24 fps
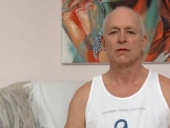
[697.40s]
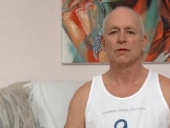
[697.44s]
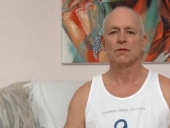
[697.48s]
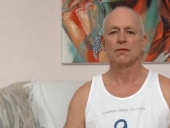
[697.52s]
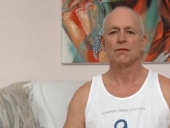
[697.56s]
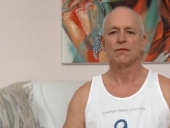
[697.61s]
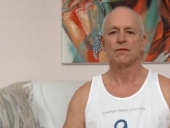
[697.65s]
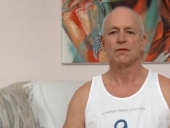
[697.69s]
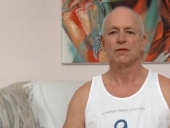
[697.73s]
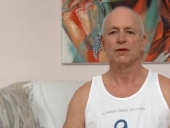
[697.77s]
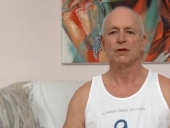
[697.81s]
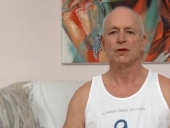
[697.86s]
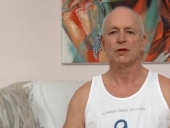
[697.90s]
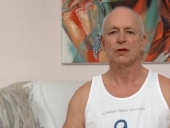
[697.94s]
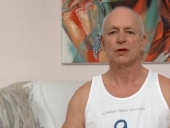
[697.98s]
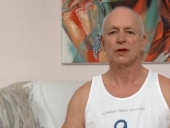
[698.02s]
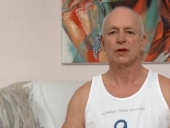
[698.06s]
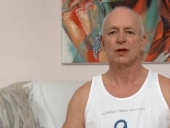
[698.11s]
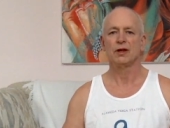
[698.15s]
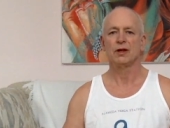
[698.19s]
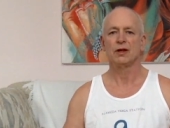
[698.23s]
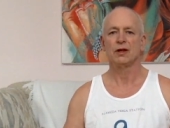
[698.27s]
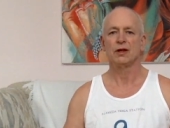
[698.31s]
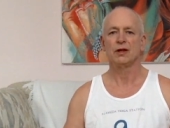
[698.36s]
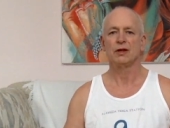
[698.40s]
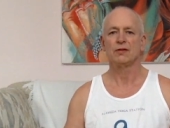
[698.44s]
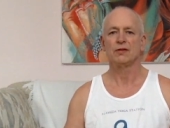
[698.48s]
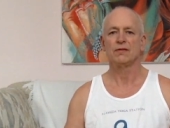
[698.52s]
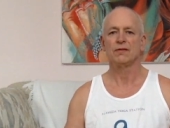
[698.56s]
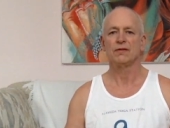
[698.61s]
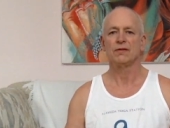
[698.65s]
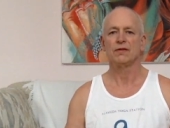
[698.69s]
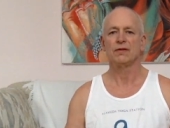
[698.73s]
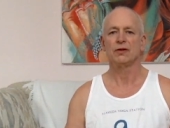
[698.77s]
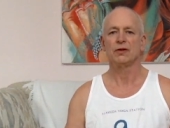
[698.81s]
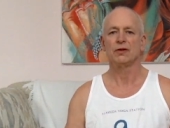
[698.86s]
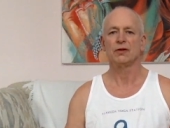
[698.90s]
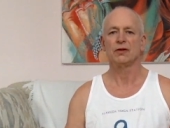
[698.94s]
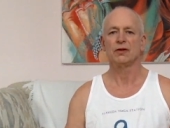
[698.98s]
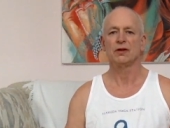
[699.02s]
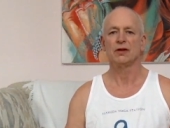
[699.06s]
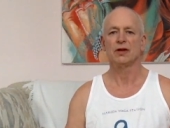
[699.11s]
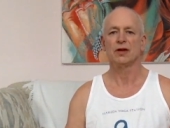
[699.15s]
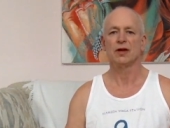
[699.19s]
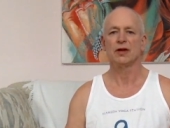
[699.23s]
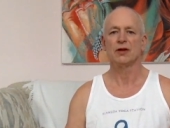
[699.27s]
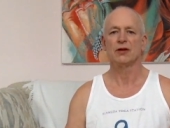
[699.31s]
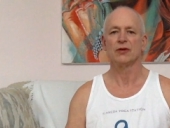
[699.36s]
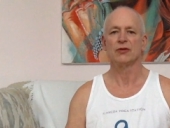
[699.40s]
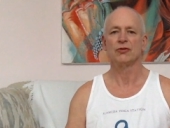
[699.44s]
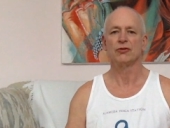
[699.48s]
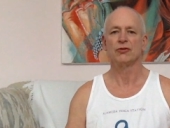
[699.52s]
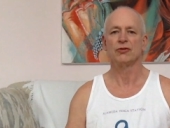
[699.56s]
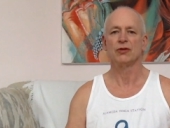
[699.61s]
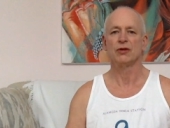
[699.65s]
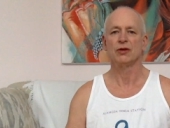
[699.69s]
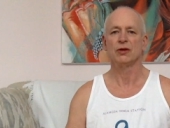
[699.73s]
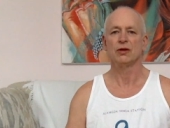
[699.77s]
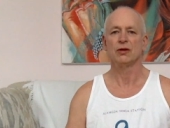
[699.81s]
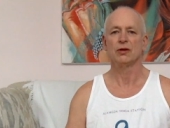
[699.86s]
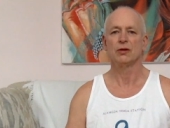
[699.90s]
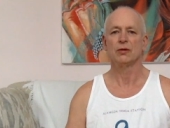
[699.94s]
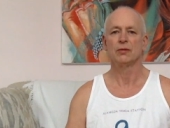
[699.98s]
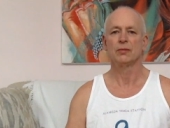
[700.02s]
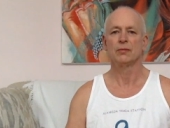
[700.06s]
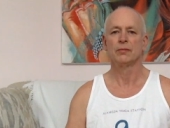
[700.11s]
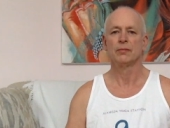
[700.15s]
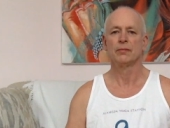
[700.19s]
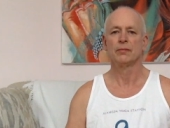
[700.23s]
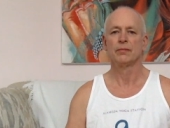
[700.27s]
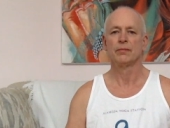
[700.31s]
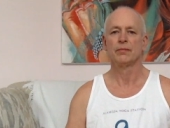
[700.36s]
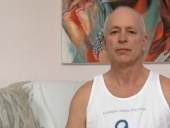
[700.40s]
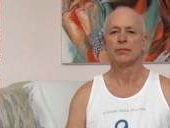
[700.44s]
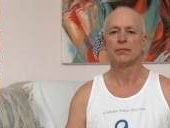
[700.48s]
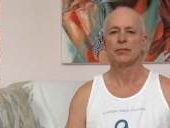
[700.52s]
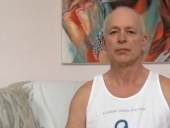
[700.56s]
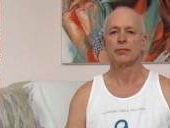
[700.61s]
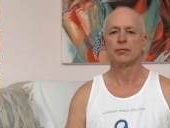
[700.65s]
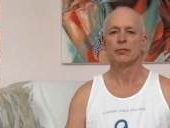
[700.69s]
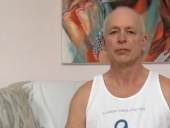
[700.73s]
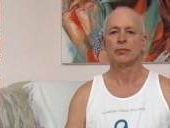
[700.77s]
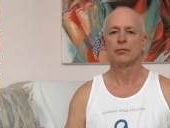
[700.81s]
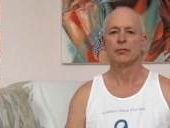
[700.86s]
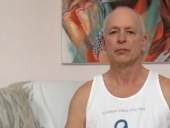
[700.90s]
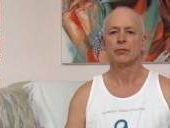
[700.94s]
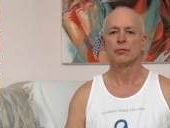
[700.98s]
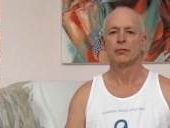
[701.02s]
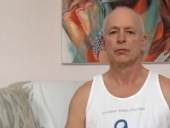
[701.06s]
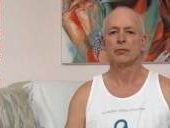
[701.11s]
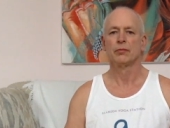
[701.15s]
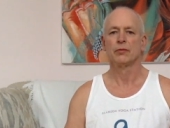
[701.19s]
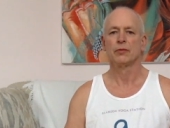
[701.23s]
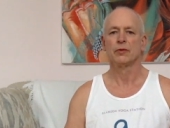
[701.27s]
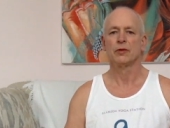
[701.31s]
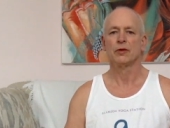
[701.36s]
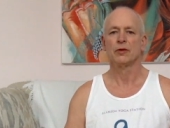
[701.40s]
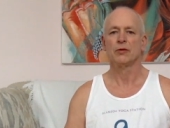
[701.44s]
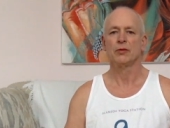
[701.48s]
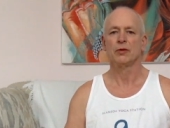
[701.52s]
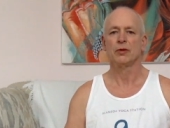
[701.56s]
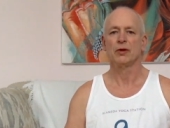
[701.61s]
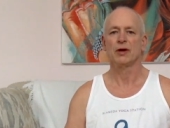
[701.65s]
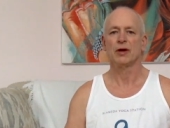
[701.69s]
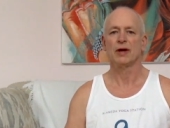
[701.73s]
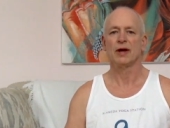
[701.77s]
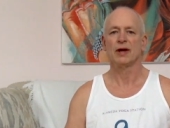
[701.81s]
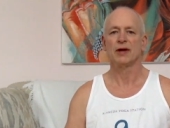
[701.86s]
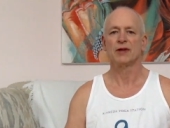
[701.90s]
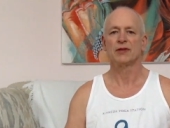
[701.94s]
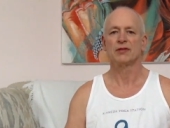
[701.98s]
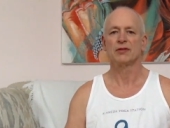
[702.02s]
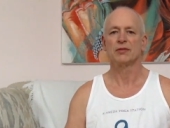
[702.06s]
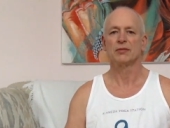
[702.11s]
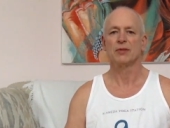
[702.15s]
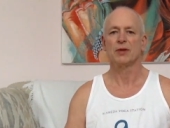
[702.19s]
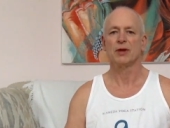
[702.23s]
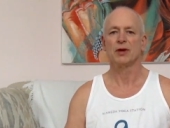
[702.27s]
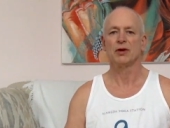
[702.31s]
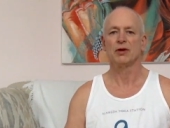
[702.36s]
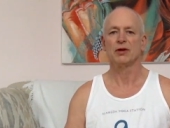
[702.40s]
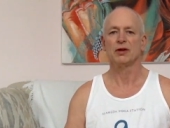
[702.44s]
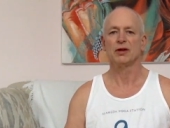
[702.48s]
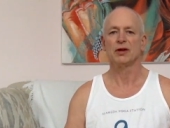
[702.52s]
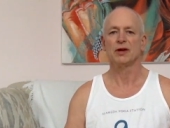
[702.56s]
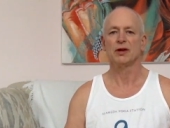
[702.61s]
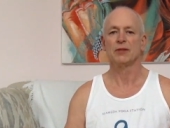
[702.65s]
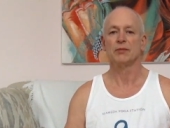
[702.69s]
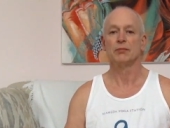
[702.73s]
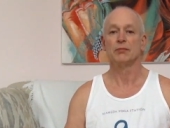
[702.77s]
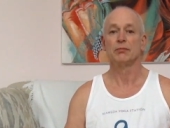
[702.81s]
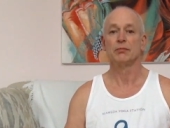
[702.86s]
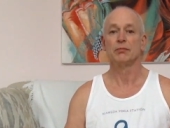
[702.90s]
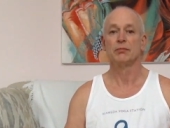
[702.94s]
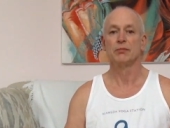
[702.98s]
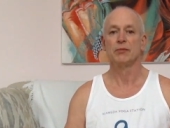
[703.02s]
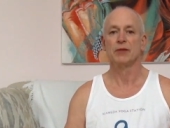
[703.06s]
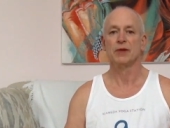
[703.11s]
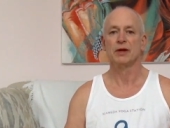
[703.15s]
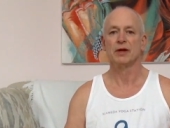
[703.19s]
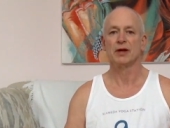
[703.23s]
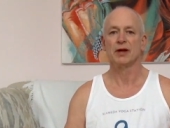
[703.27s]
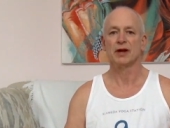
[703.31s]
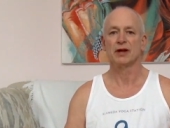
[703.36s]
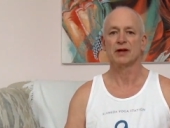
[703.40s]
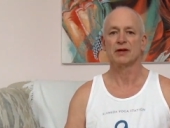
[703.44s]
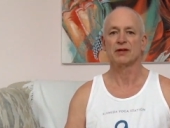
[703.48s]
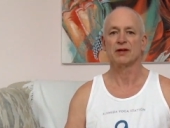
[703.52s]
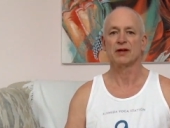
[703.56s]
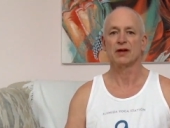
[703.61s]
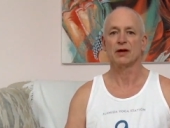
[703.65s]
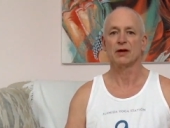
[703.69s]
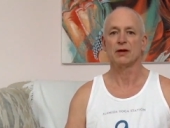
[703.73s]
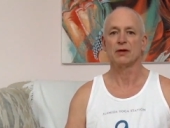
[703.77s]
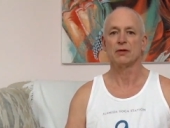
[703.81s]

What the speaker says: Feel the heat, feel the energy. Then relax the belly and exhale.